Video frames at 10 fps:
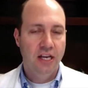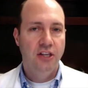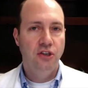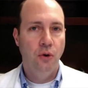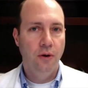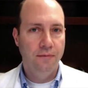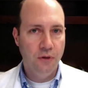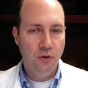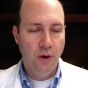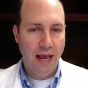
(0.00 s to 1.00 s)
So if
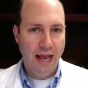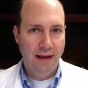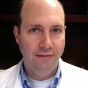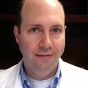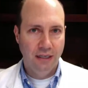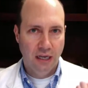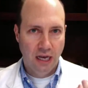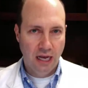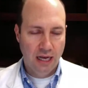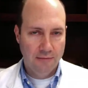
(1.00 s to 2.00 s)
you have
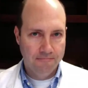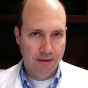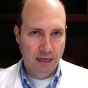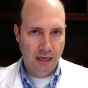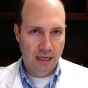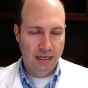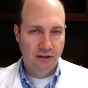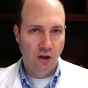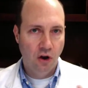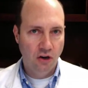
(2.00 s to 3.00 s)
um, uh,
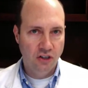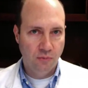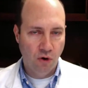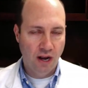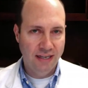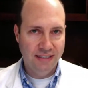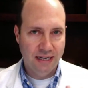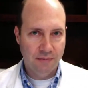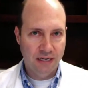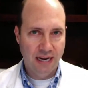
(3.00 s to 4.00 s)
enlarged
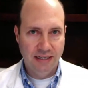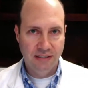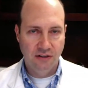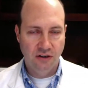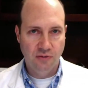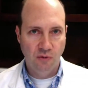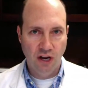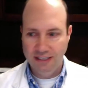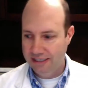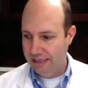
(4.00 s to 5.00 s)
prostate, benign enlarged
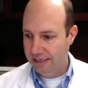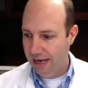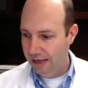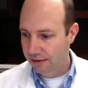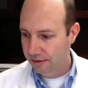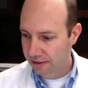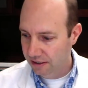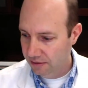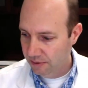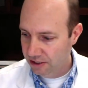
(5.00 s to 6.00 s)
prostate, yeah, this
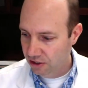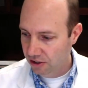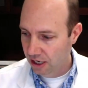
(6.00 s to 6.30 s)
has been shown